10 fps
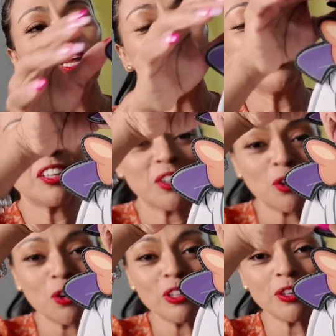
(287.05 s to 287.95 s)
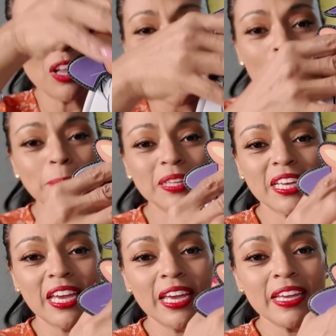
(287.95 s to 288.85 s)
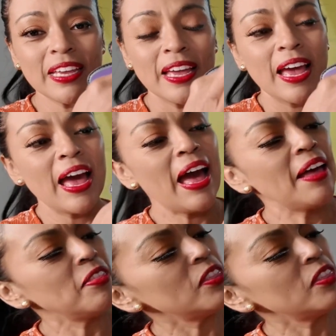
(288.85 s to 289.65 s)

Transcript: Look at her little applique. And